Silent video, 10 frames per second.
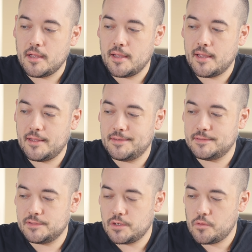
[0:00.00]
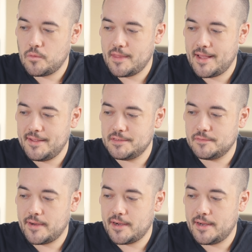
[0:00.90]
And so that is
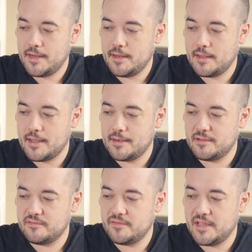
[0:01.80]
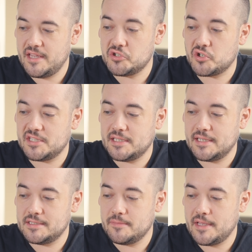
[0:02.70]
very kind of
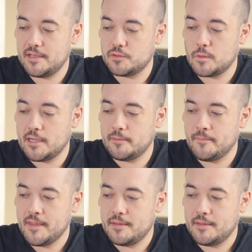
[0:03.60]
interesting to me as well.